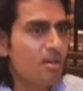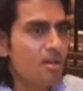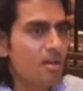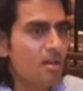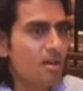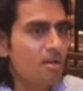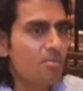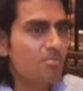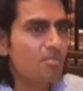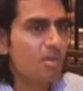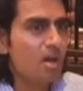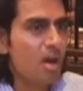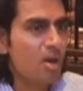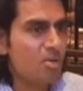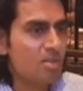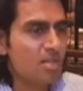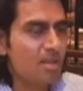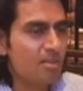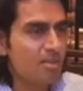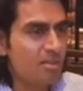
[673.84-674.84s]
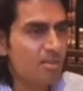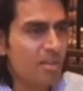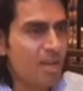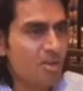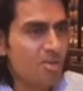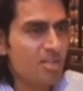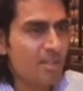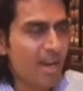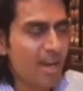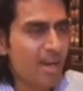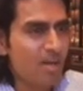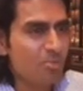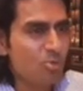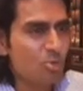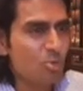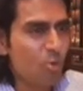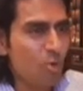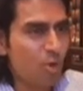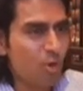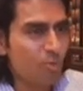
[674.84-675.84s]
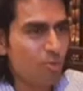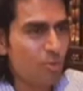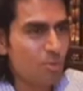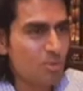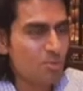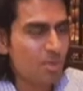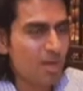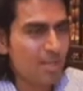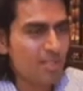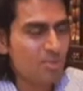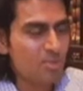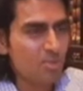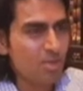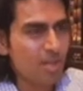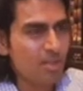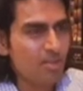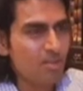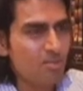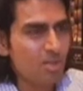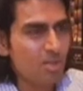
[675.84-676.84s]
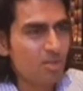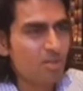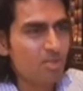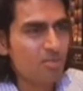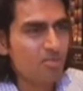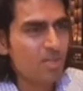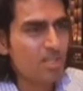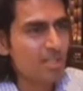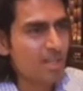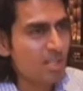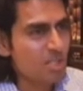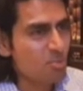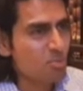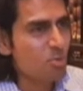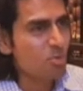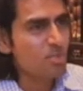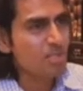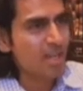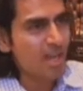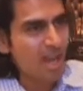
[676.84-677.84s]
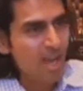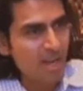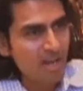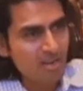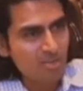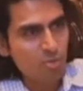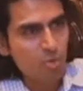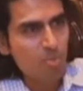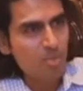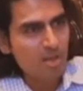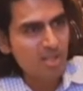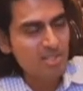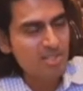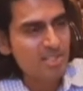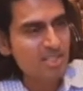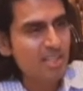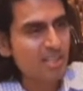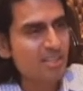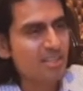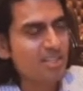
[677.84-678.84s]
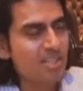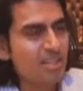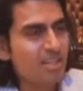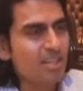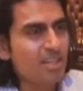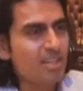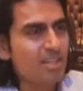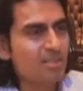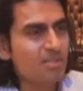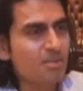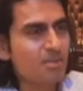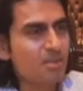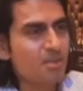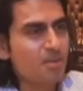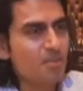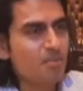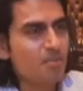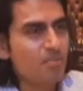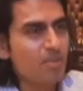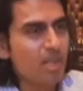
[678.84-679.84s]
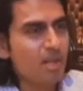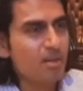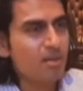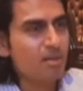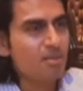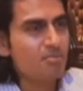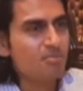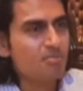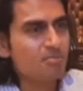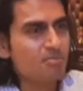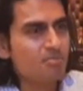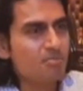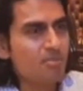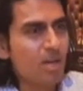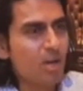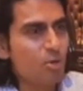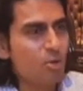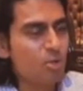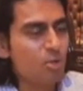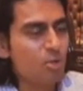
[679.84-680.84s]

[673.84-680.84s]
Um, how does 100,000 add up to all of those plans together? Because if there's exports and robust sales in India, uh, how do